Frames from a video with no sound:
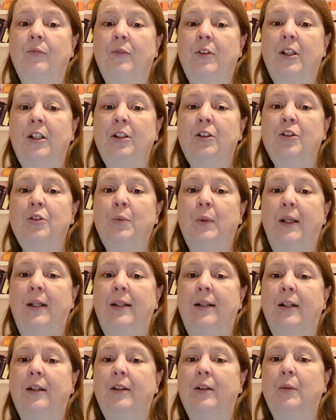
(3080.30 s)
Tears ran
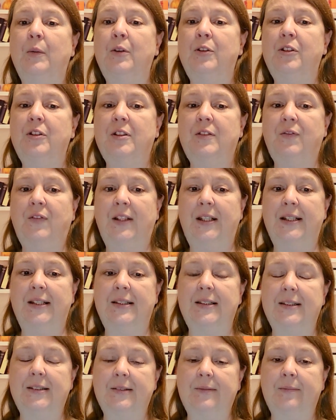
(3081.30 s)
down Arisha's
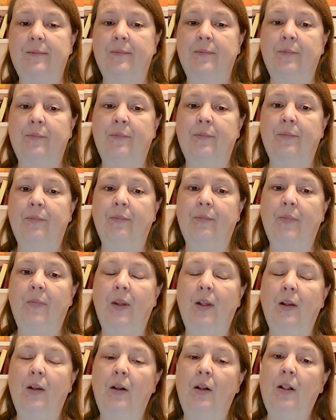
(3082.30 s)
face.
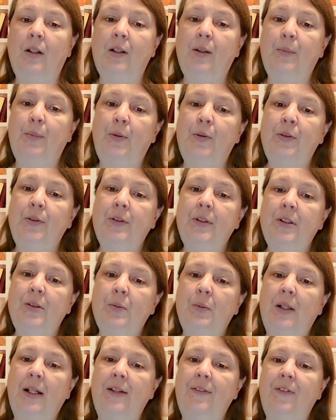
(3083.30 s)
Arik pulled his
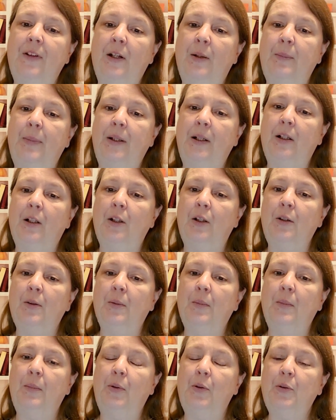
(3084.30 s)
wife up and
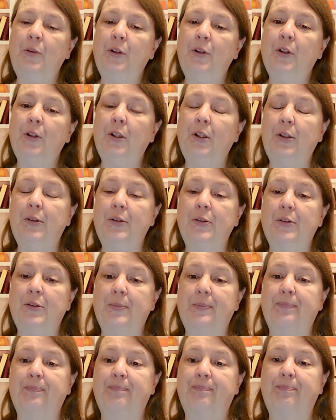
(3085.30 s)
pulled her close.
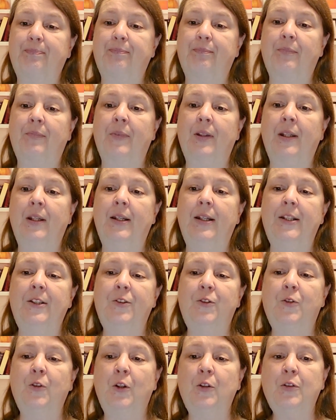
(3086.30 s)
He
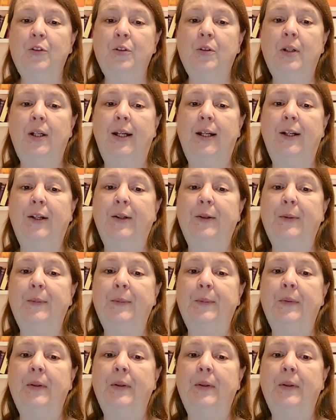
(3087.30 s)
stroked her hair.